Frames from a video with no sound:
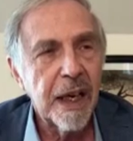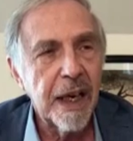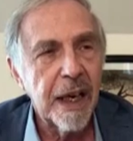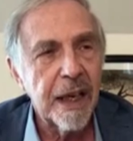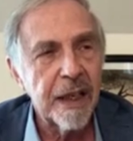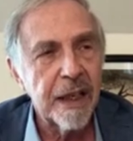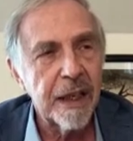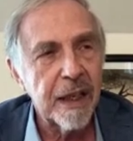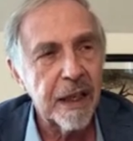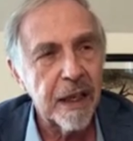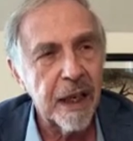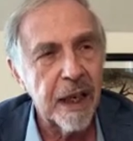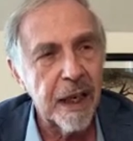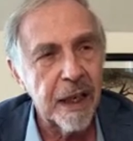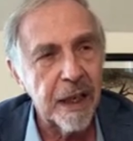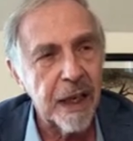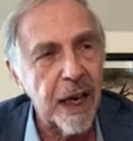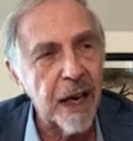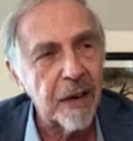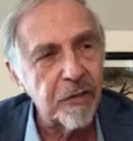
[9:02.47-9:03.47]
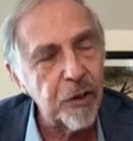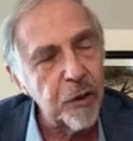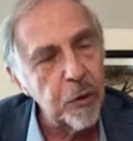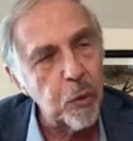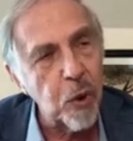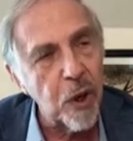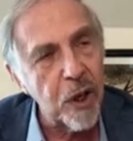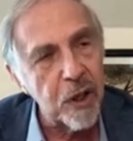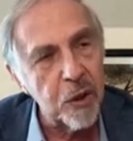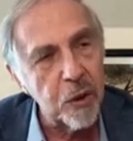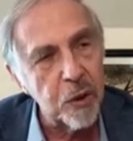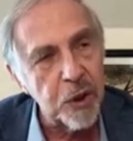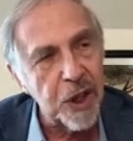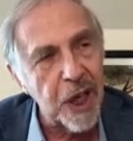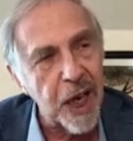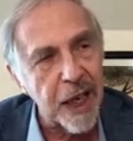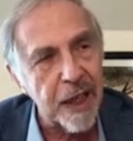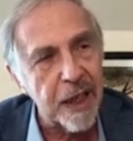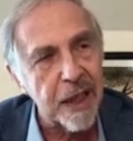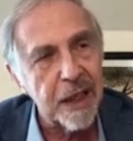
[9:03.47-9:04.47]
and everyone who's
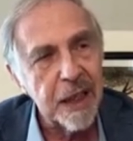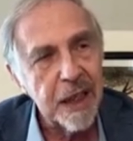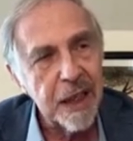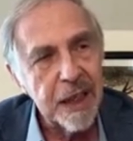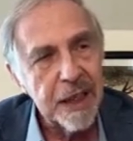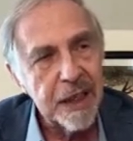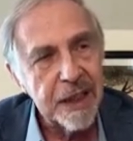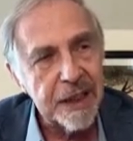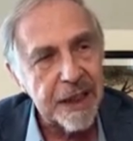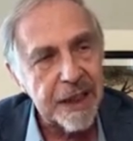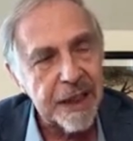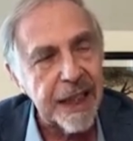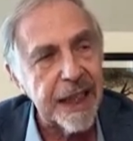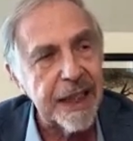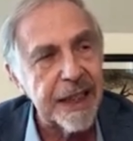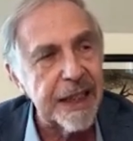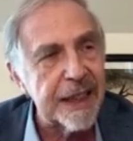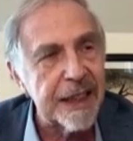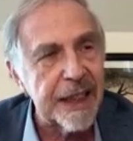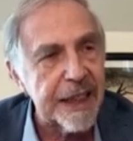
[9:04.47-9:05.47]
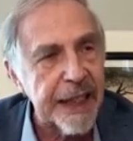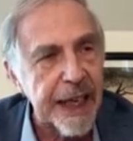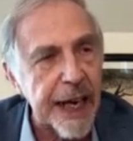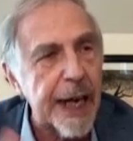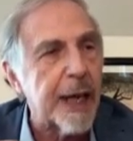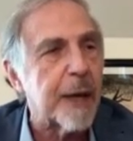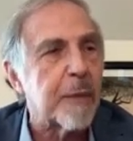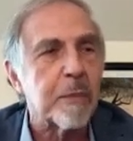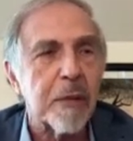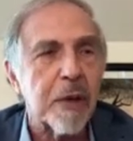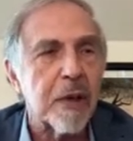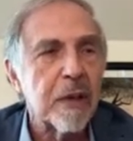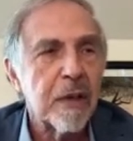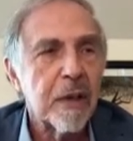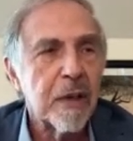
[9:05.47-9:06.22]
got a skin in the game,